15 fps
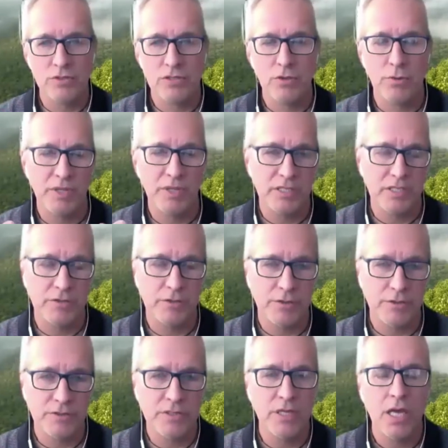
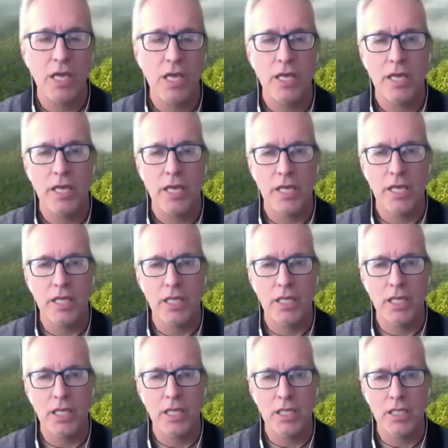competitors,
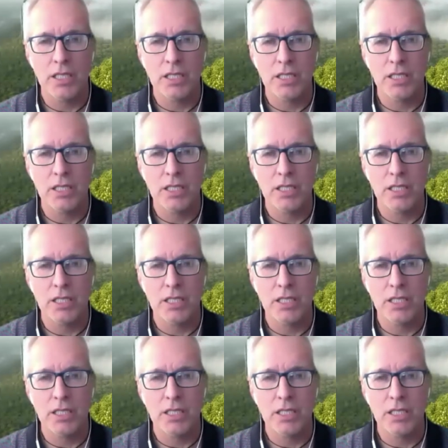and